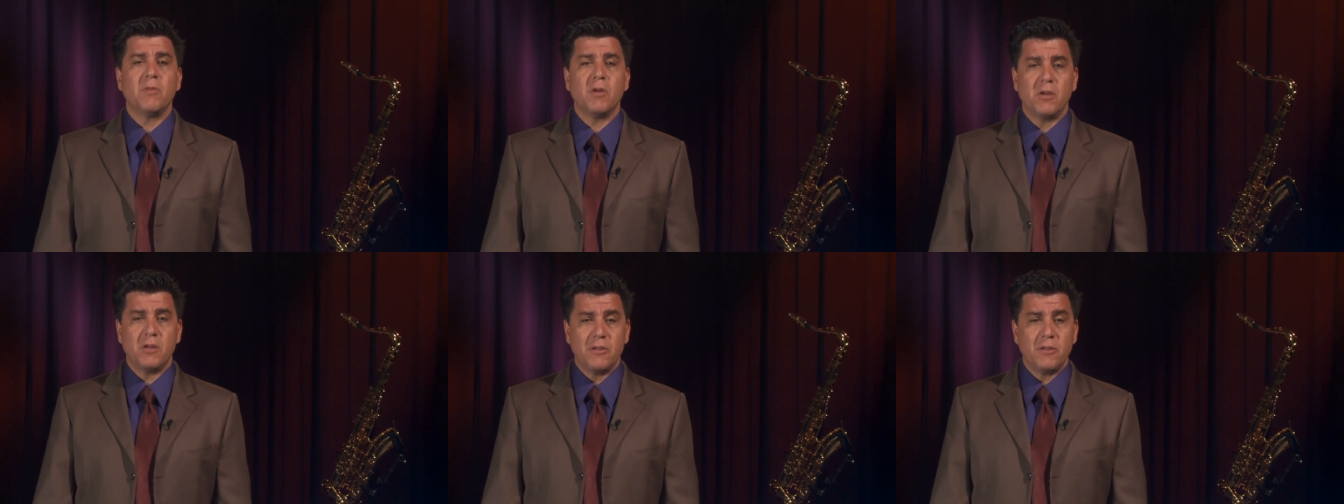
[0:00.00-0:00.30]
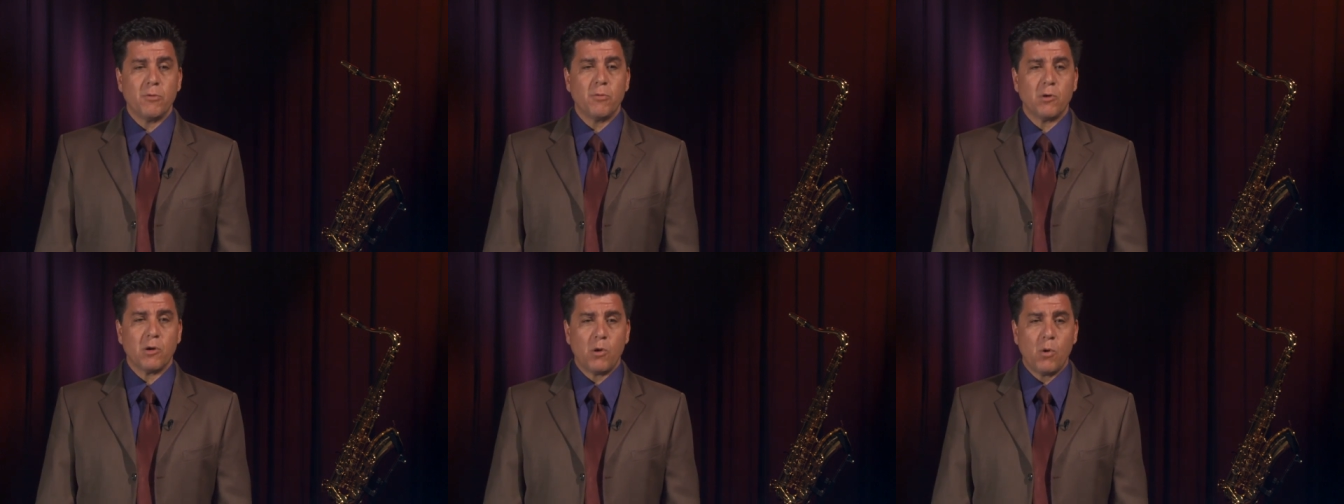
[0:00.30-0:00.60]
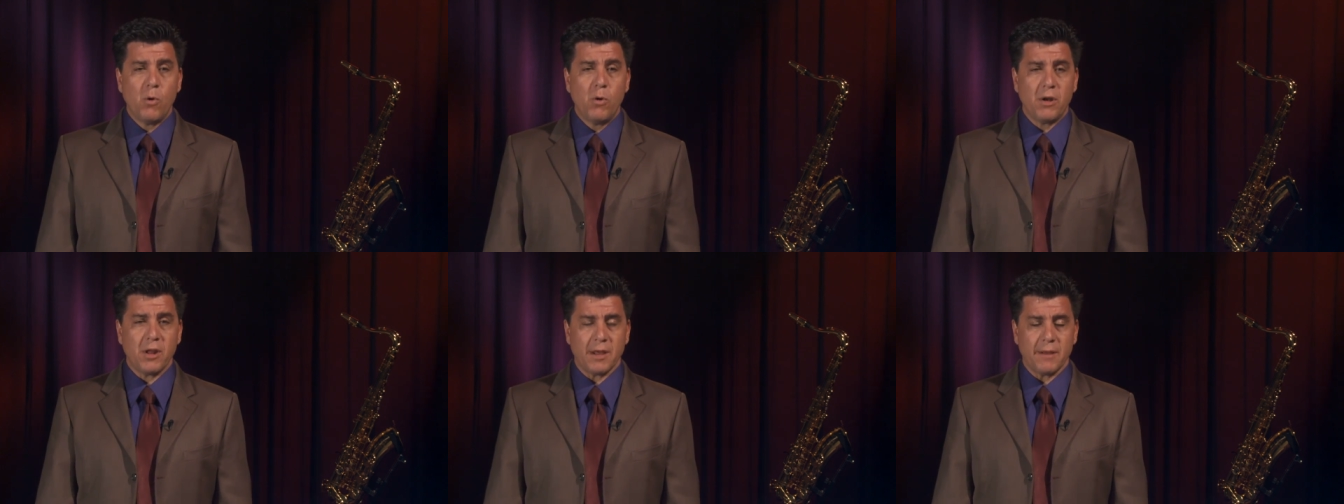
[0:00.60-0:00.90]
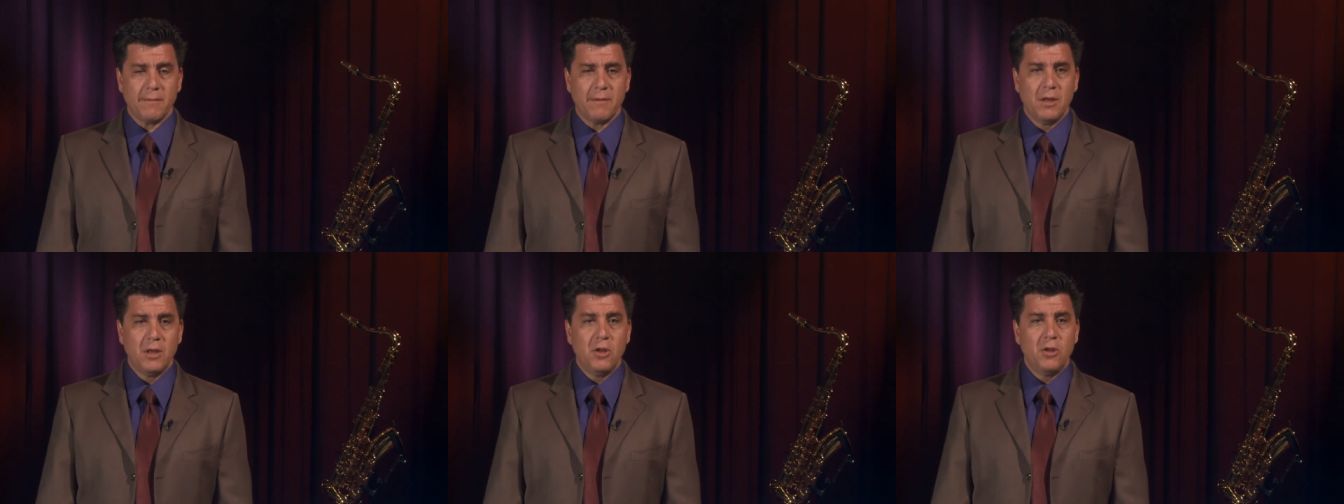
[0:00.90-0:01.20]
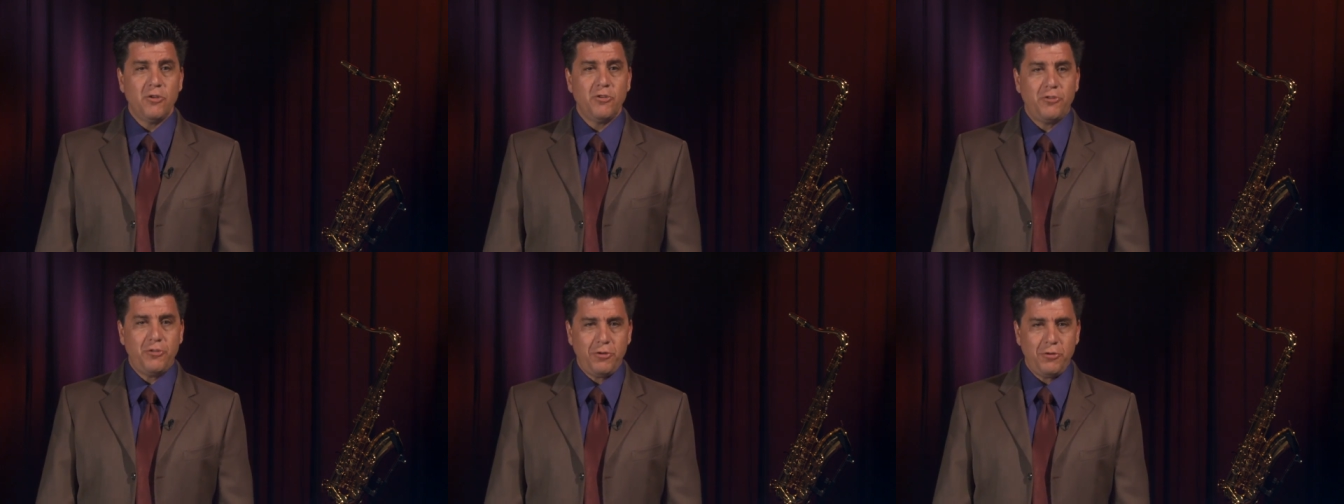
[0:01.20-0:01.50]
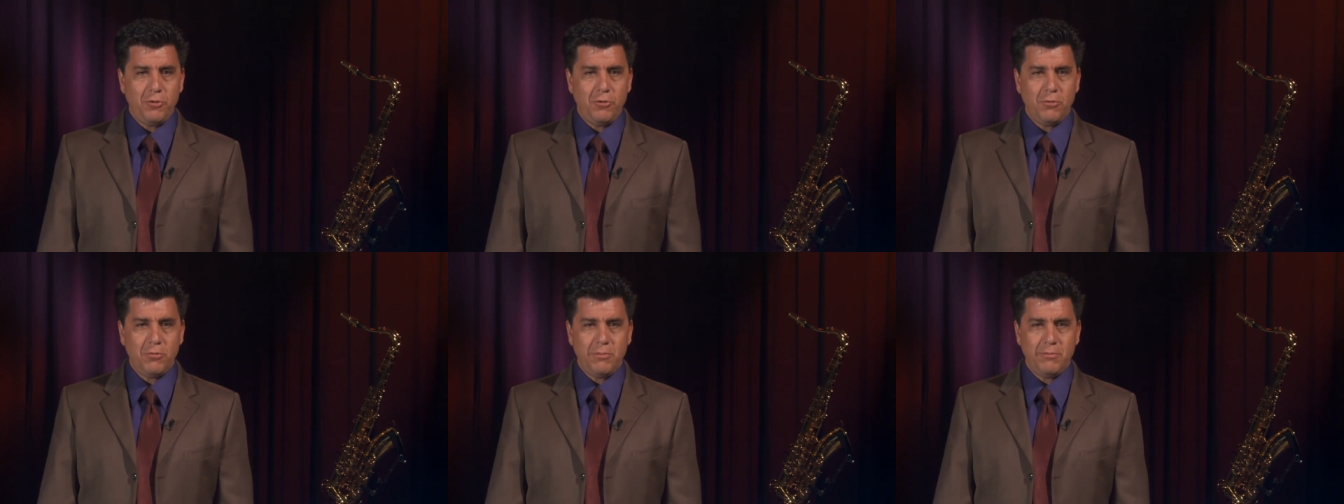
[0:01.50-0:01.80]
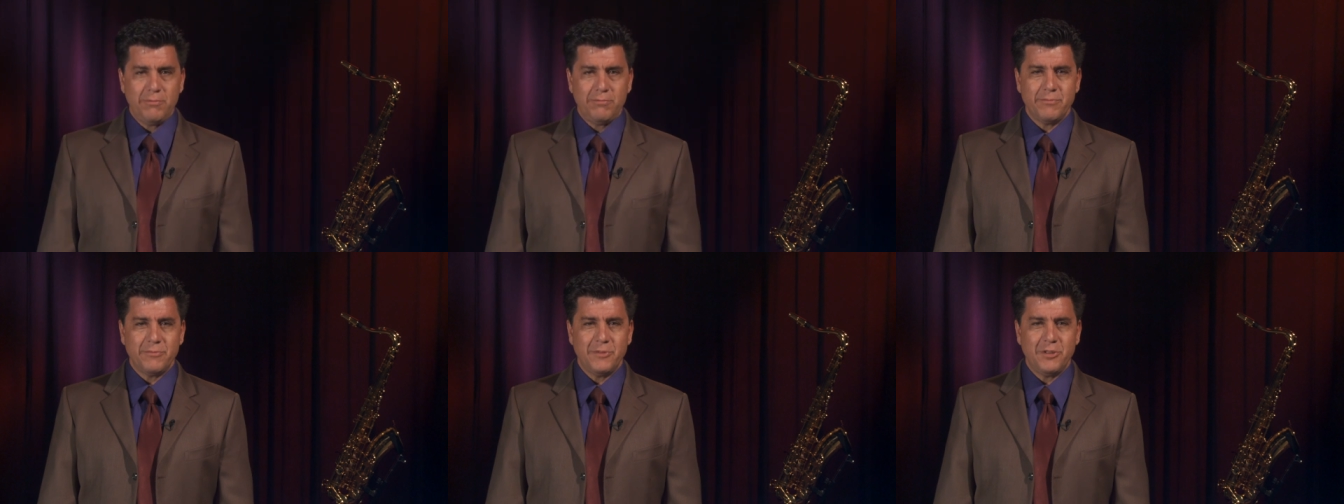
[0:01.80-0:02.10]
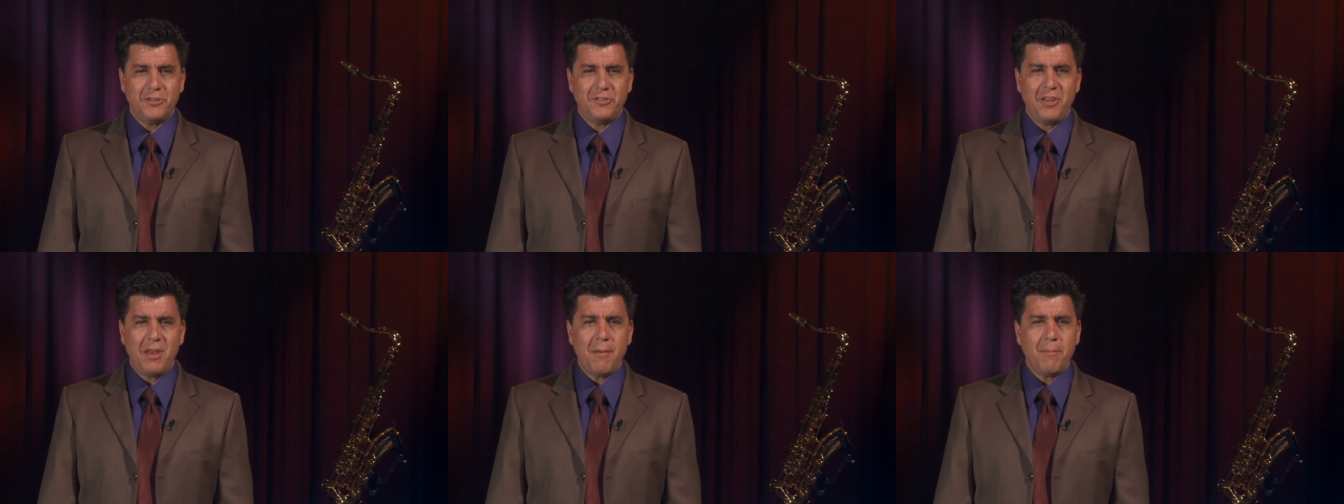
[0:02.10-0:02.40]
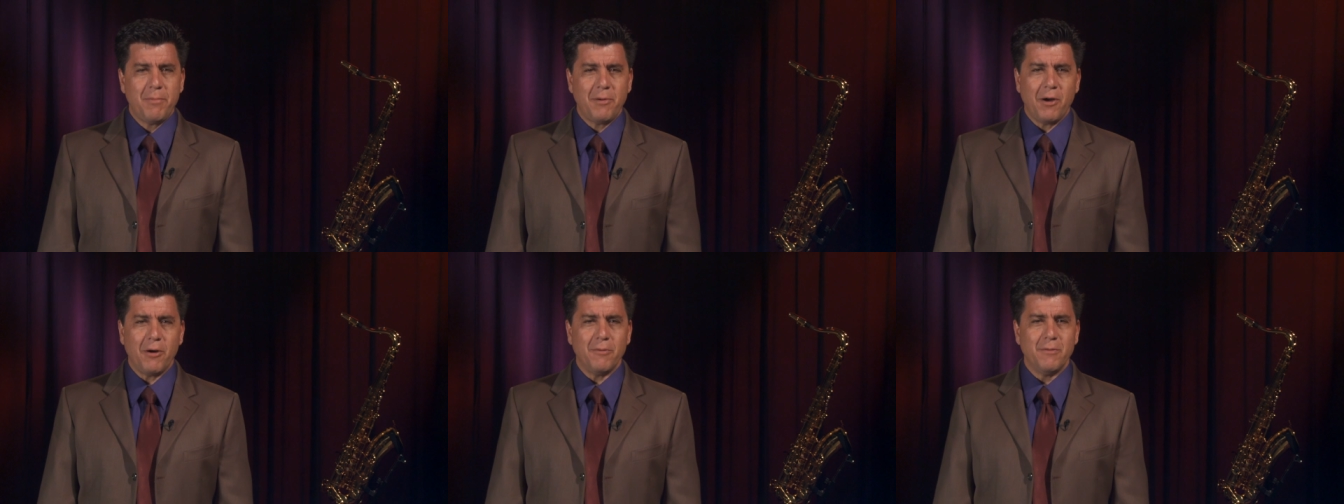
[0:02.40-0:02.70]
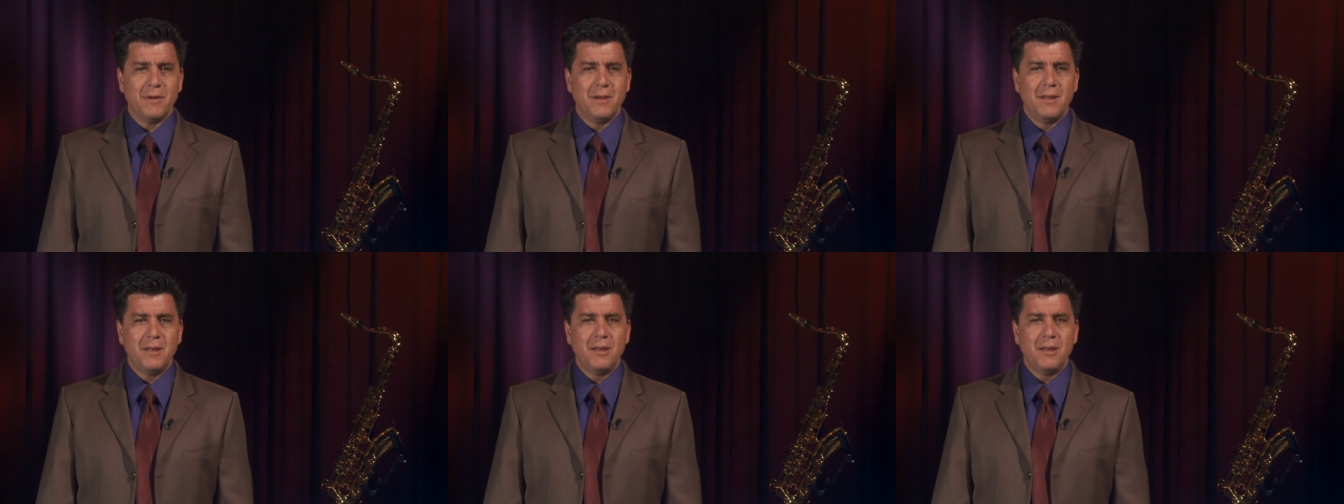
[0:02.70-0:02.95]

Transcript: in the recording, two, the tempo,